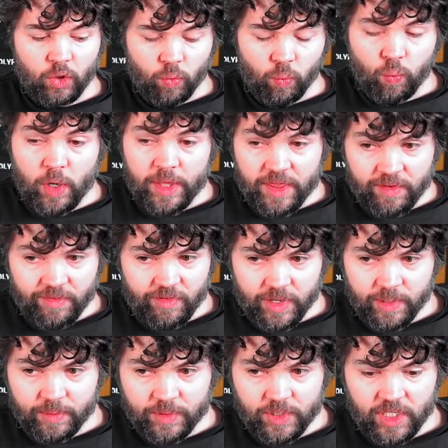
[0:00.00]
with the
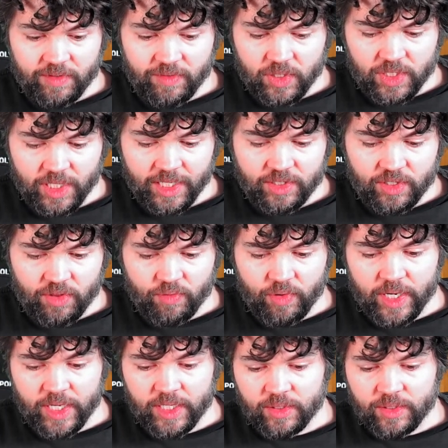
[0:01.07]
frequency of oscillator 3.